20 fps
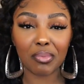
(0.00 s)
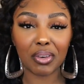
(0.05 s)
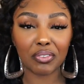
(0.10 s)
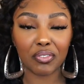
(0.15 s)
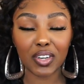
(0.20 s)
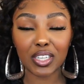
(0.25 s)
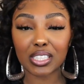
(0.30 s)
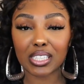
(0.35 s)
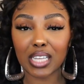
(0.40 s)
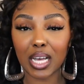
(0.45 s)
My
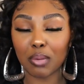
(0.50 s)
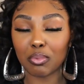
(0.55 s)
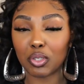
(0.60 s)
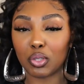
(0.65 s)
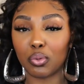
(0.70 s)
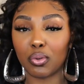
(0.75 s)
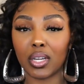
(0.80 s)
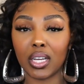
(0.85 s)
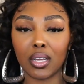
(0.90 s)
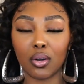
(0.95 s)
first time
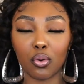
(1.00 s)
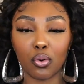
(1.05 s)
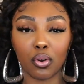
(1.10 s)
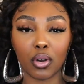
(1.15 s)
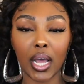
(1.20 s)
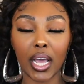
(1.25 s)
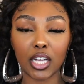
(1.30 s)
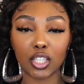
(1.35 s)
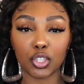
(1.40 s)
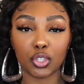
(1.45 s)
doing it
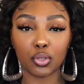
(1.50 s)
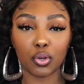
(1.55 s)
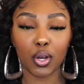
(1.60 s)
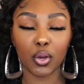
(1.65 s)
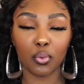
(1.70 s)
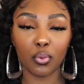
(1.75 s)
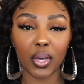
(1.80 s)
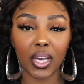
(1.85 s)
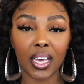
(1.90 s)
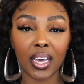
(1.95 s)
on a
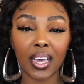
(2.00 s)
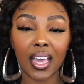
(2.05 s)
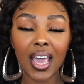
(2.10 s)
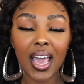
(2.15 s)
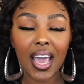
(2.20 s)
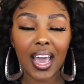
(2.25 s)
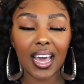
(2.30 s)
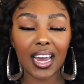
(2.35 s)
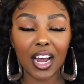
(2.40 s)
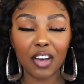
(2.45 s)
short wig,
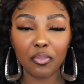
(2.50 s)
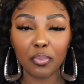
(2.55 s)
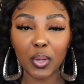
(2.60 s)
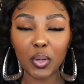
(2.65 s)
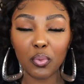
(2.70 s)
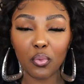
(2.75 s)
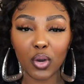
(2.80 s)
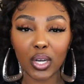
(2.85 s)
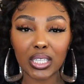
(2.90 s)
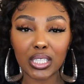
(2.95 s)
and I've
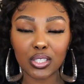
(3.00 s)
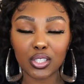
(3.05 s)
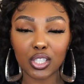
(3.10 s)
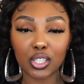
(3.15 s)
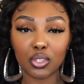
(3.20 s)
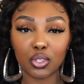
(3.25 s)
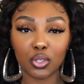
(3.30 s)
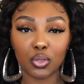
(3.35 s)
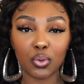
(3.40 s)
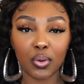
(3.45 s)
been wanting
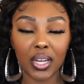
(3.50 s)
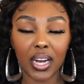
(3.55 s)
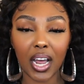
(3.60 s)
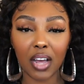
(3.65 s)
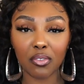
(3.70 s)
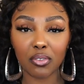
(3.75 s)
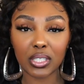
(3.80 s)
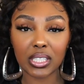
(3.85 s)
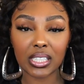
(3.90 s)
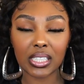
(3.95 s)
to do it
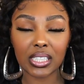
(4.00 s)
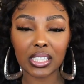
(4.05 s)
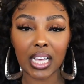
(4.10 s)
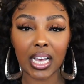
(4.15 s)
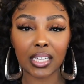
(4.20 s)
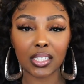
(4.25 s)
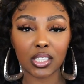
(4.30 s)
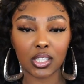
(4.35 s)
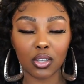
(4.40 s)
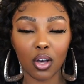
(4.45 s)
ever since
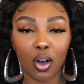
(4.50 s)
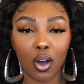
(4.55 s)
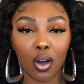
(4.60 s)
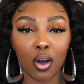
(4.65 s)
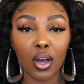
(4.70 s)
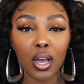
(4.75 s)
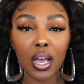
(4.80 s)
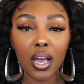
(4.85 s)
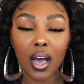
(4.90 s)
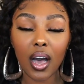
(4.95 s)
I
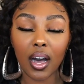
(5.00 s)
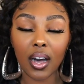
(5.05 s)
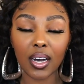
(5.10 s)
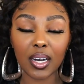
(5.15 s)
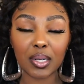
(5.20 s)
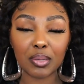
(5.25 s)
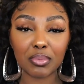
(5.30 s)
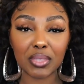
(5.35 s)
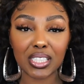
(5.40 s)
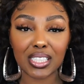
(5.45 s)
saw
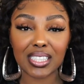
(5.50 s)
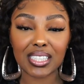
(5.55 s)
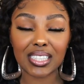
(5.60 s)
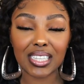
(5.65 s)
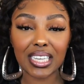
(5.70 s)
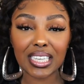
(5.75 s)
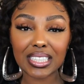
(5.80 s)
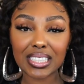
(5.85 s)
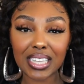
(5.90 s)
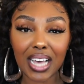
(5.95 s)
this
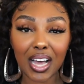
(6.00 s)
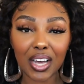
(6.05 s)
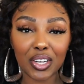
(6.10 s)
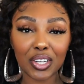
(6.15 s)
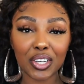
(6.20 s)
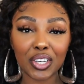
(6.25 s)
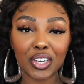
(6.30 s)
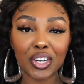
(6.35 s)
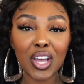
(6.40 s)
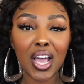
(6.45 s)

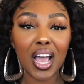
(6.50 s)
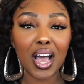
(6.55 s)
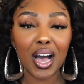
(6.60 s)
TikToker